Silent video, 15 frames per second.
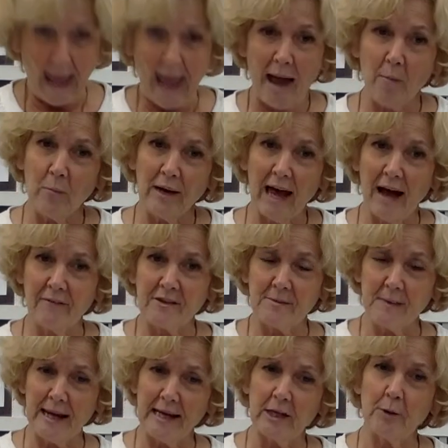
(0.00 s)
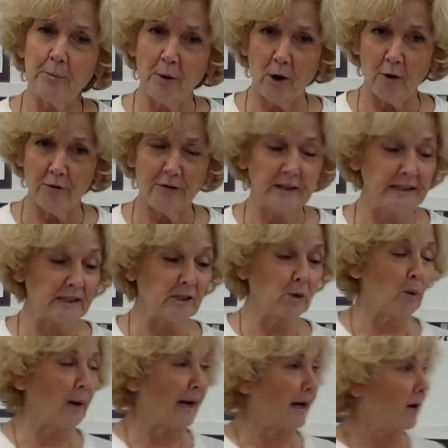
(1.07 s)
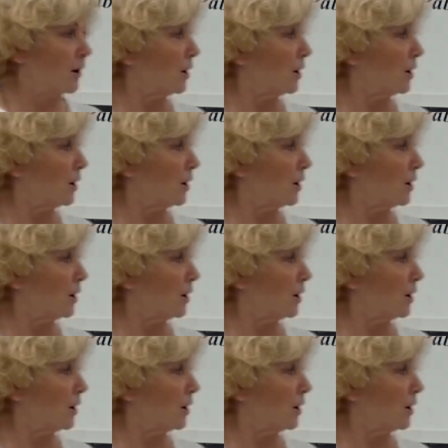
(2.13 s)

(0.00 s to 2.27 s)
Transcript: And we have to make it a perfect square.